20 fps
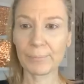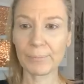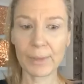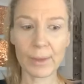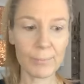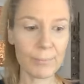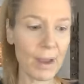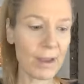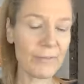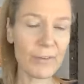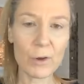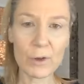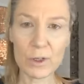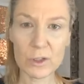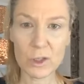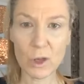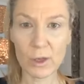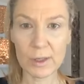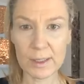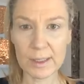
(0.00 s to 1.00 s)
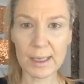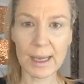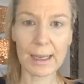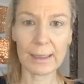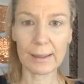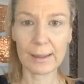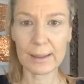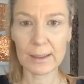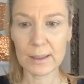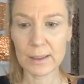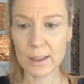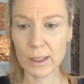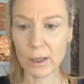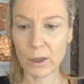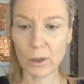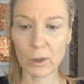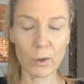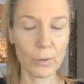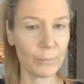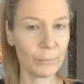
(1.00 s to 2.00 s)
my phone is on silent.
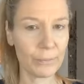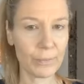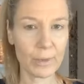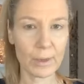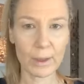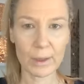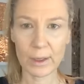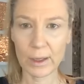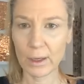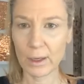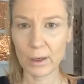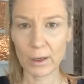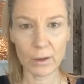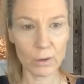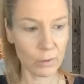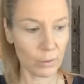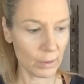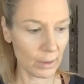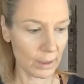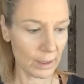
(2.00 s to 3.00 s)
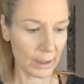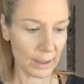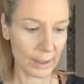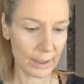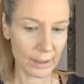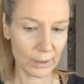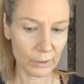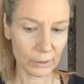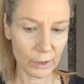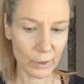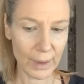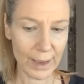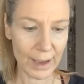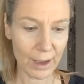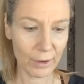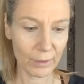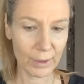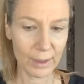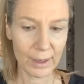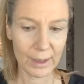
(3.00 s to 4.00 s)
So, you know, I don't know
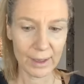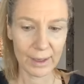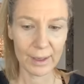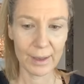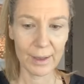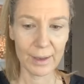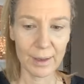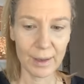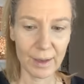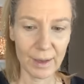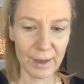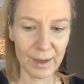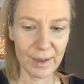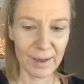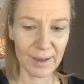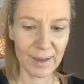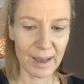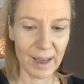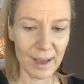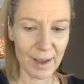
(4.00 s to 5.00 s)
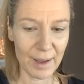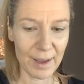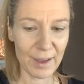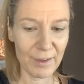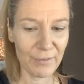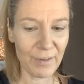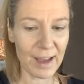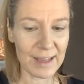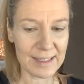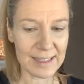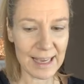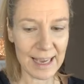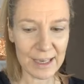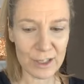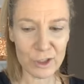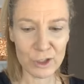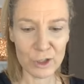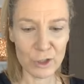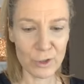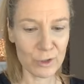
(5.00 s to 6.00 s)
how, if I
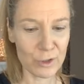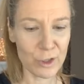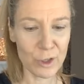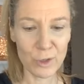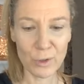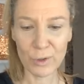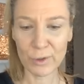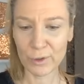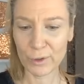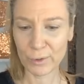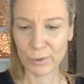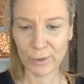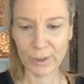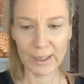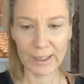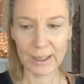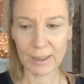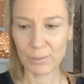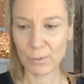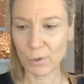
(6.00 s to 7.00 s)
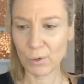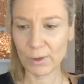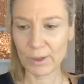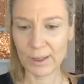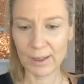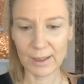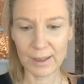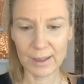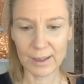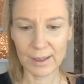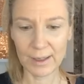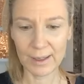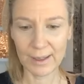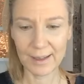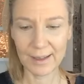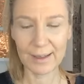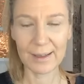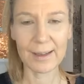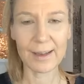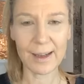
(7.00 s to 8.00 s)
text you at 2 and 3 in the morning,
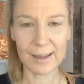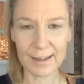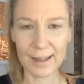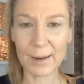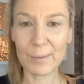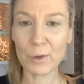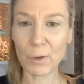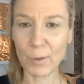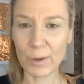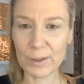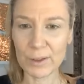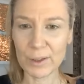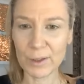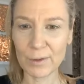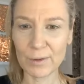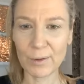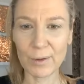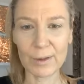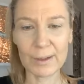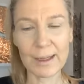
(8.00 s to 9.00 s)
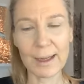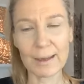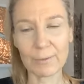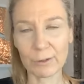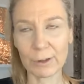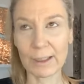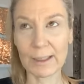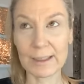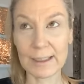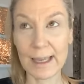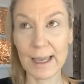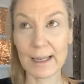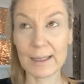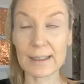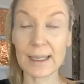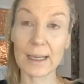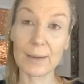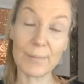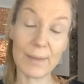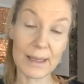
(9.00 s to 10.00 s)
not that I'm going to, not really text,
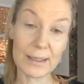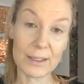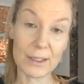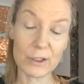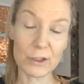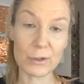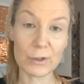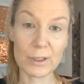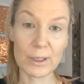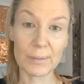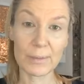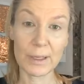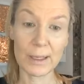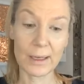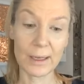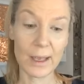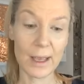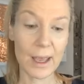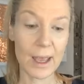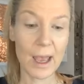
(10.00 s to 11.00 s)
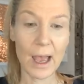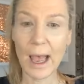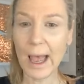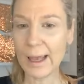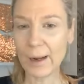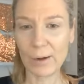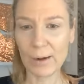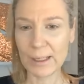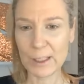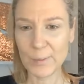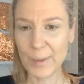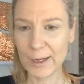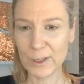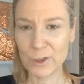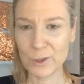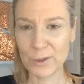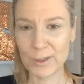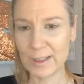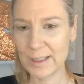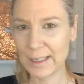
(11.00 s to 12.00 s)
like message or something, I don't expect
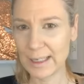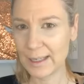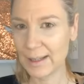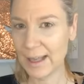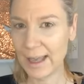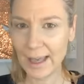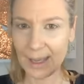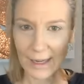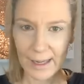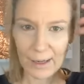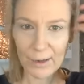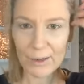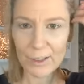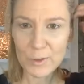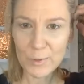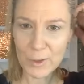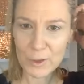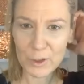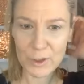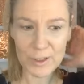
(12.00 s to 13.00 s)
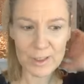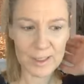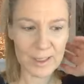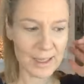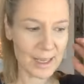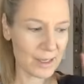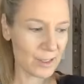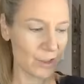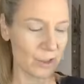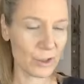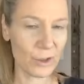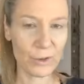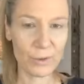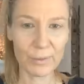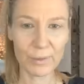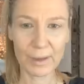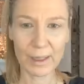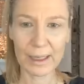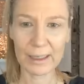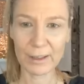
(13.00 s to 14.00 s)
you to see that. I don't expect you to see that until
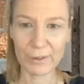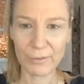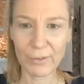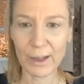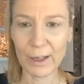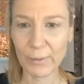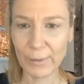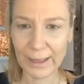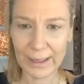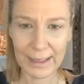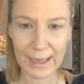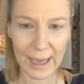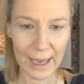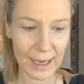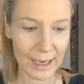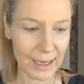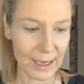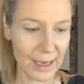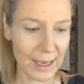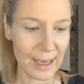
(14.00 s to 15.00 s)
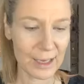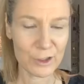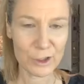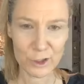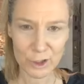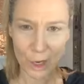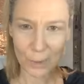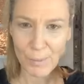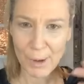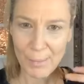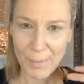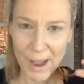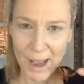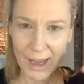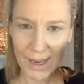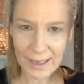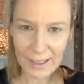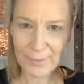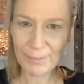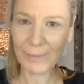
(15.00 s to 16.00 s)
like the following day. It's just on my
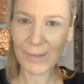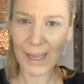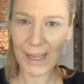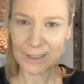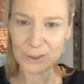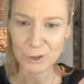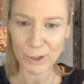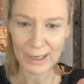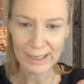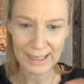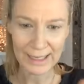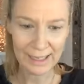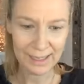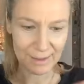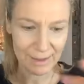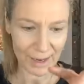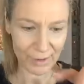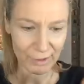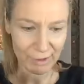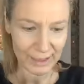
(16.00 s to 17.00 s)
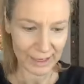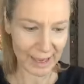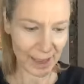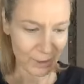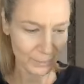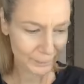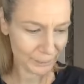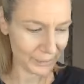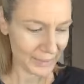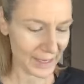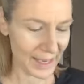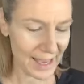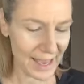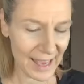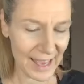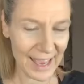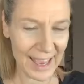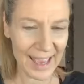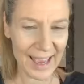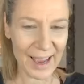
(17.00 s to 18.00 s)
mind. I try to get everything out.
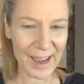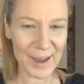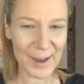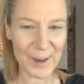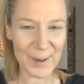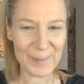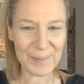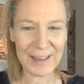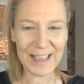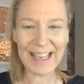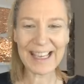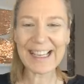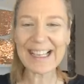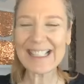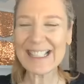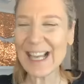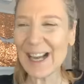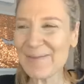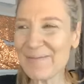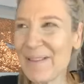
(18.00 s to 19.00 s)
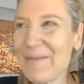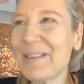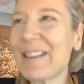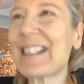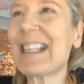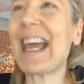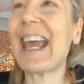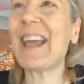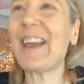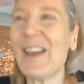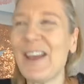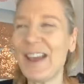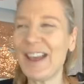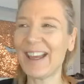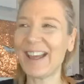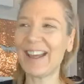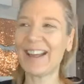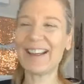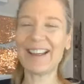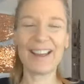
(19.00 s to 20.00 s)
Some people say,
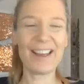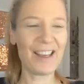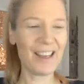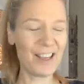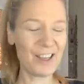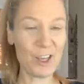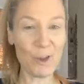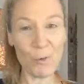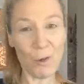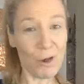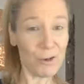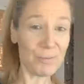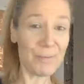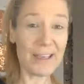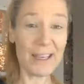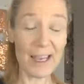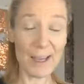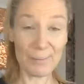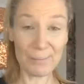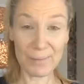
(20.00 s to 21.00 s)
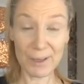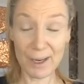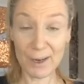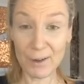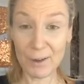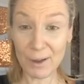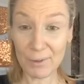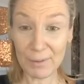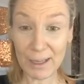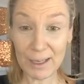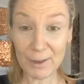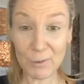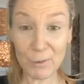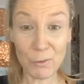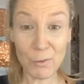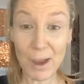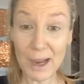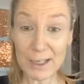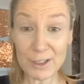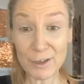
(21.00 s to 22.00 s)
you woke me up, you know. I'm like, well,
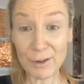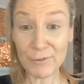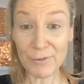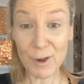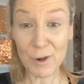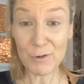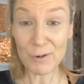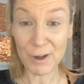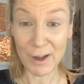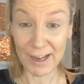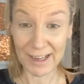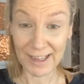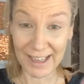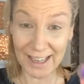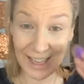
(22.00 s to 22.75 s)
why is your phone on?